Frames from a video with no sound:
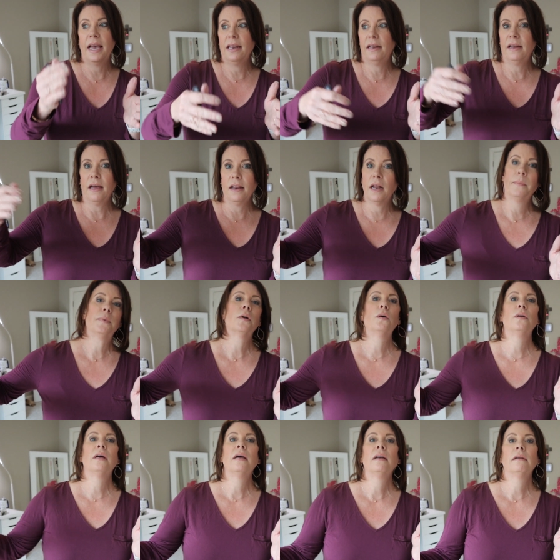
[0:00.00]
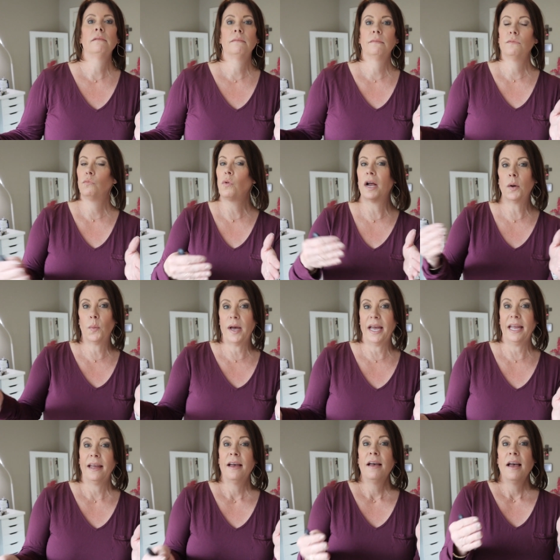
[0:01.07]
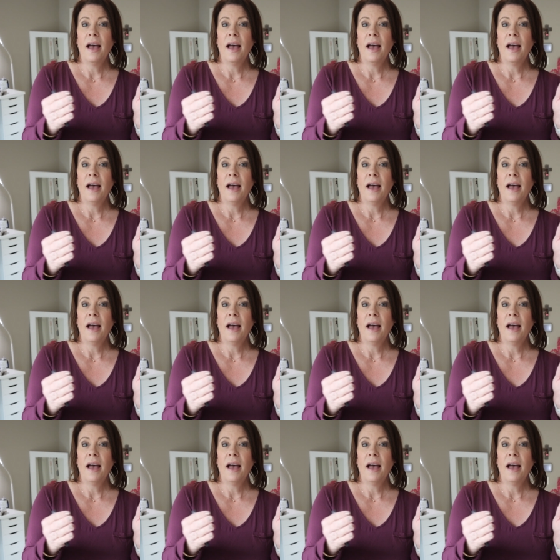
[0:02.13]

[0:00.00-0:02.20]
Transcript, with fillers: edit, and upload right away.